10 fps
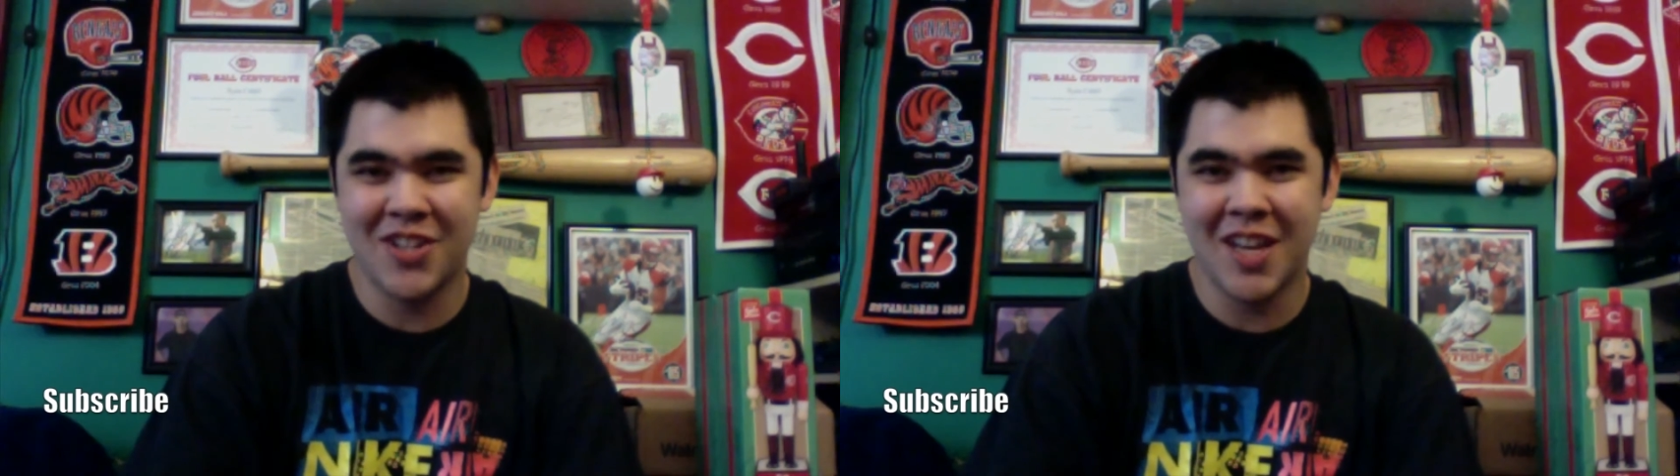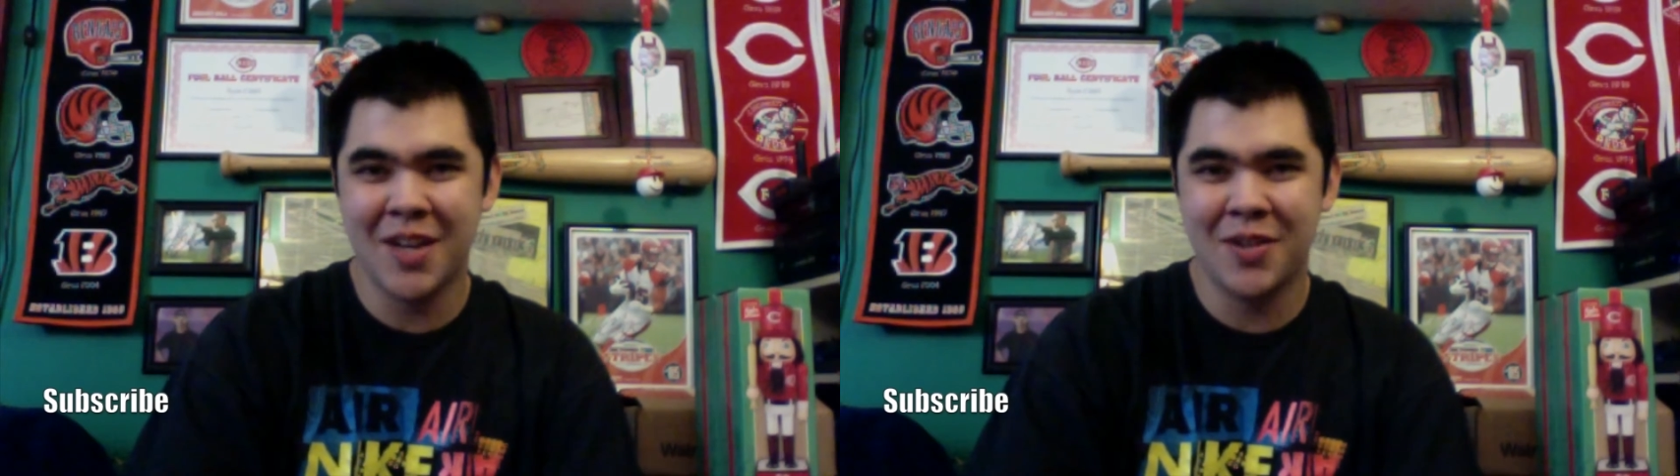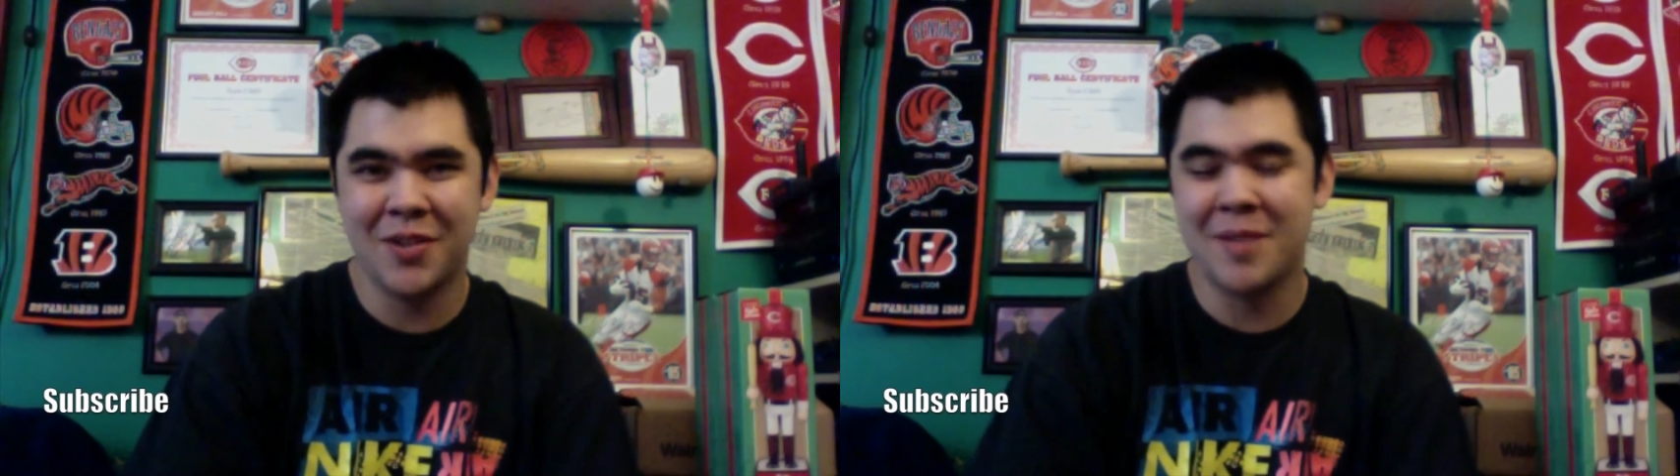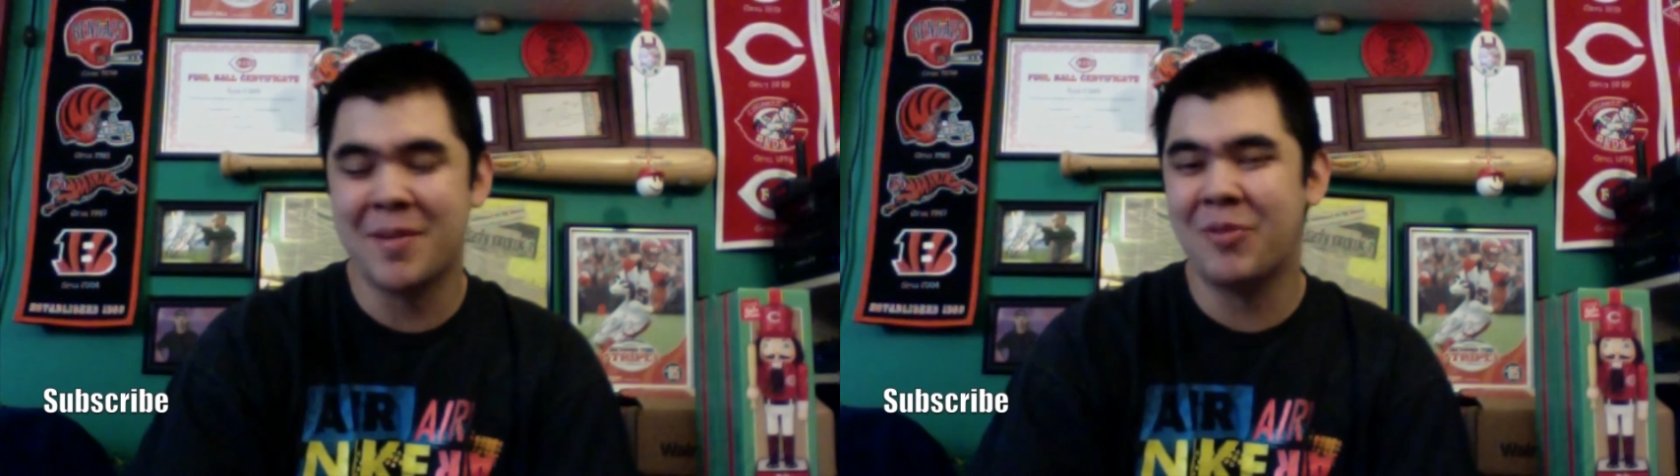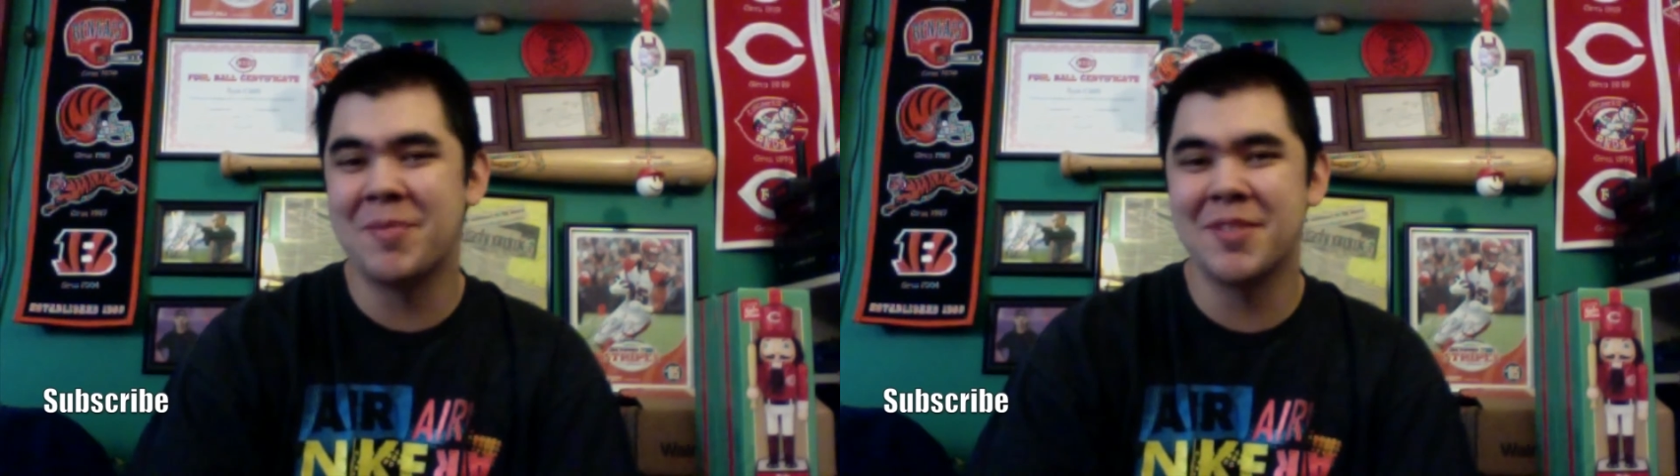channel and on
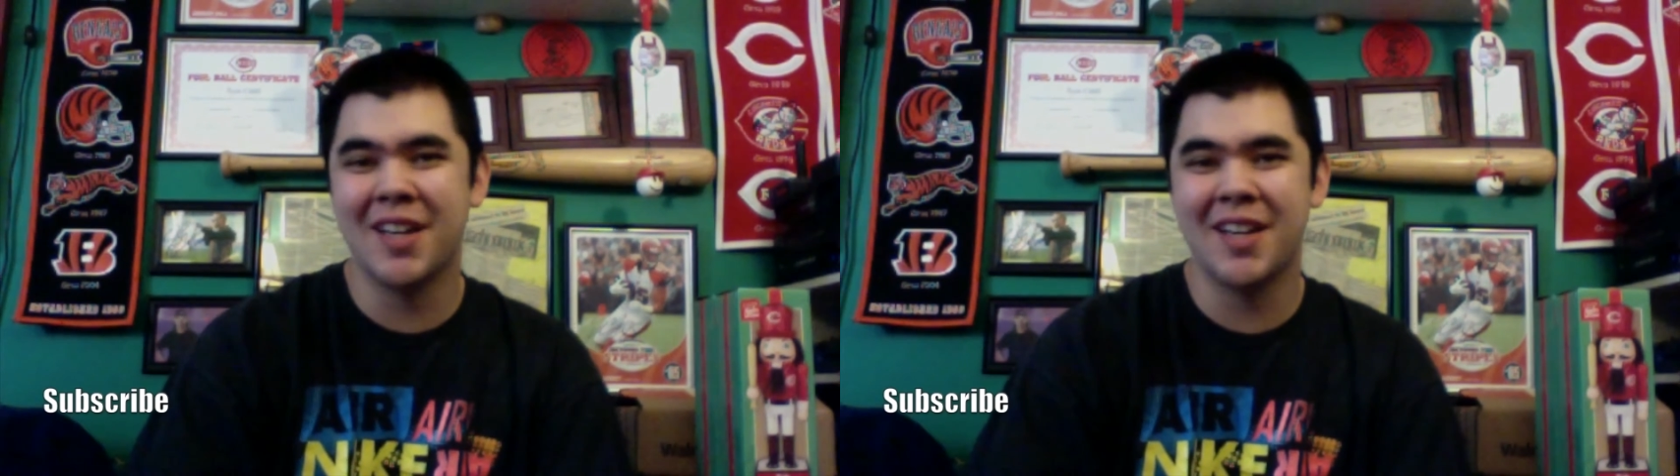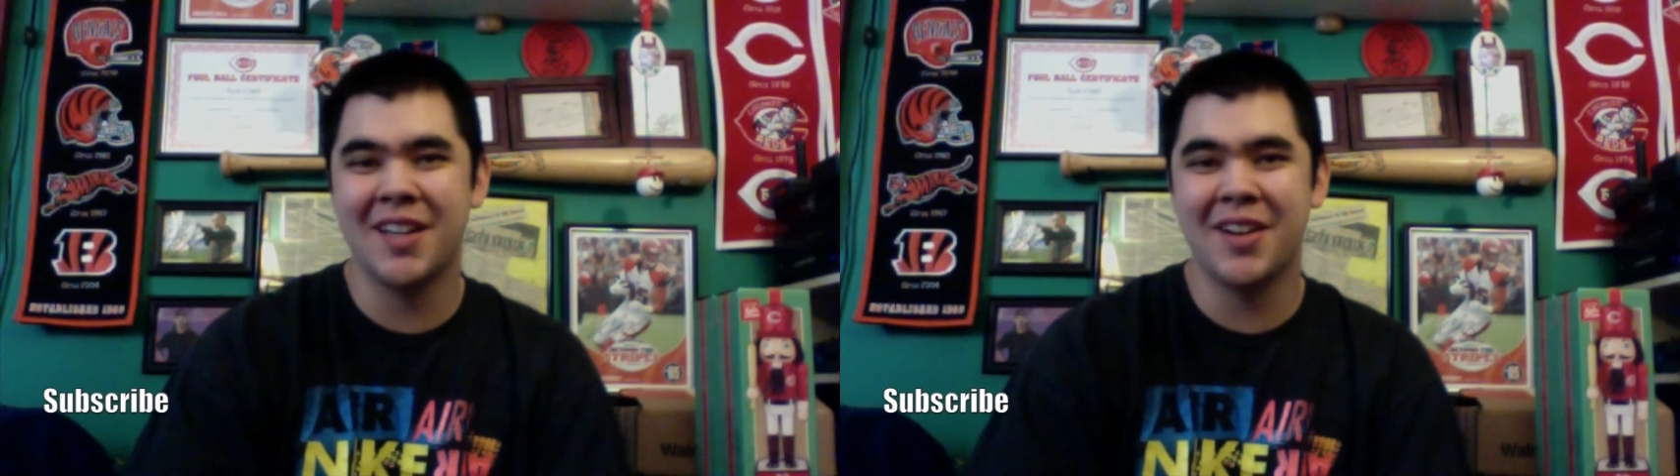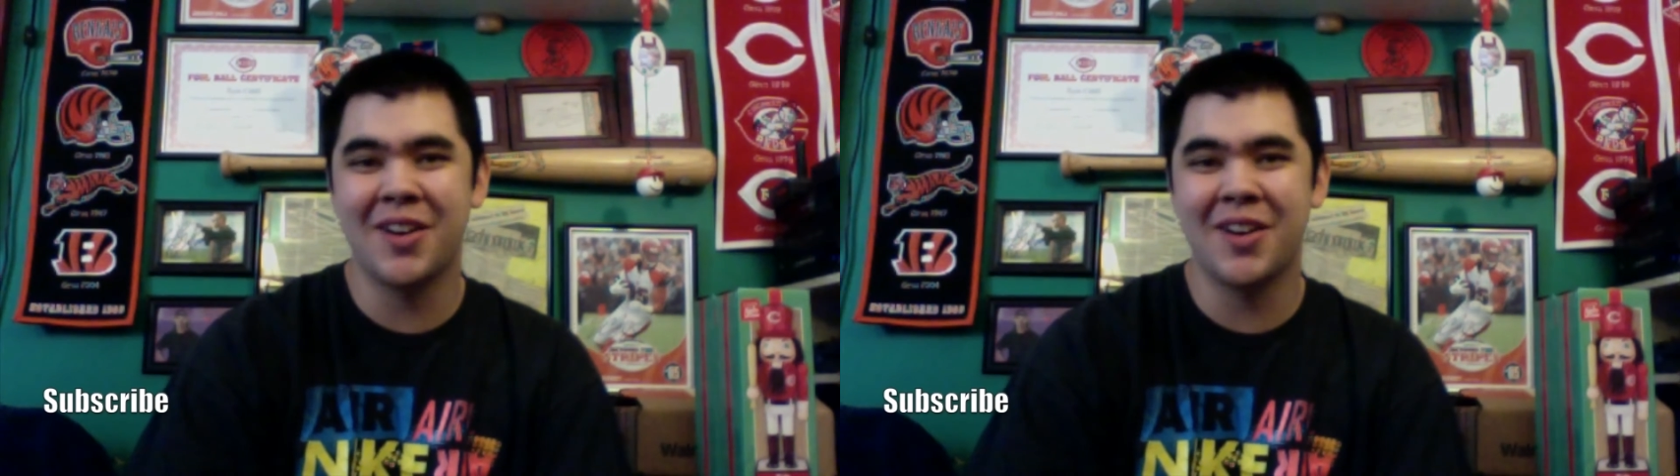my website